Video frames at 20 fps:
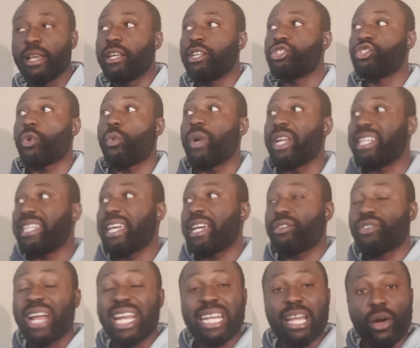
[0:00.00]
So when they
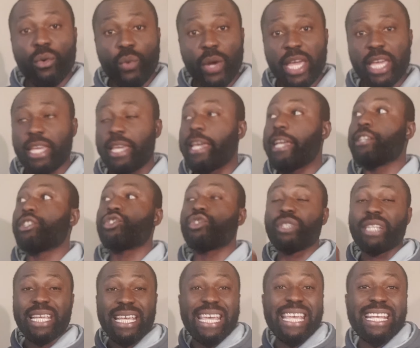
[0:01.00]
ran away into
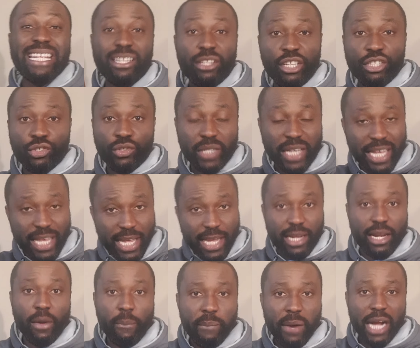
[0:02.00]
the in, into the
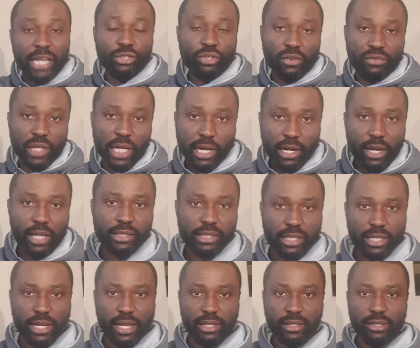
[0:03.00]
inner part of the
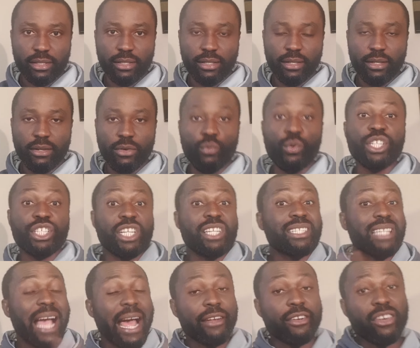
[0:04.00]
continent, which
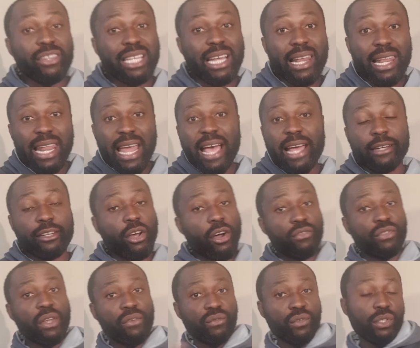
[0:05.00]
is another land
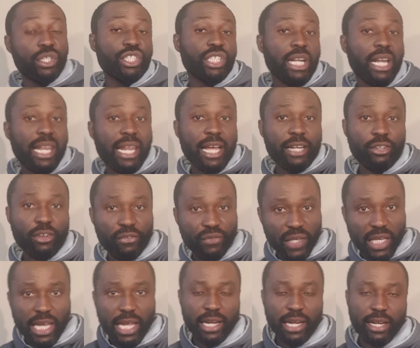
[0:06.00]
of the Phoenician land of
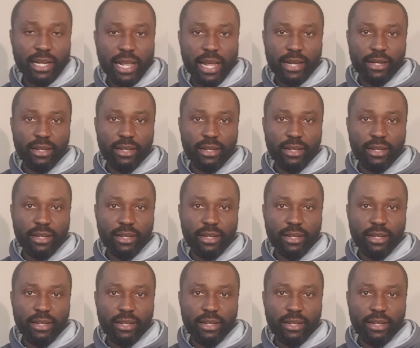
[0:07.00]
Canaan,